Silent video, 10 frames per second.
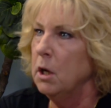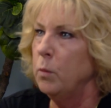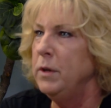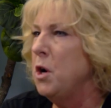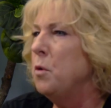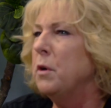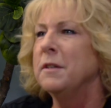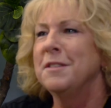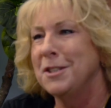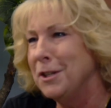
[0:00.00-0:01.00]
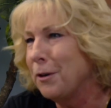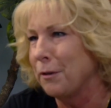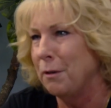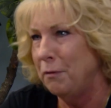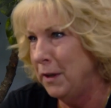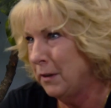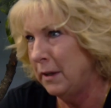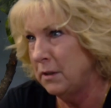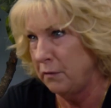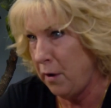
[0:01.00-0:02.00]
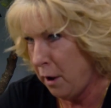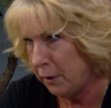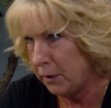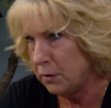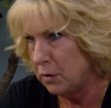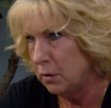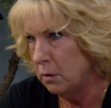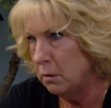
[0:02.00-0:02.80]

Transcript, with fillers: We don't consider the feelings of others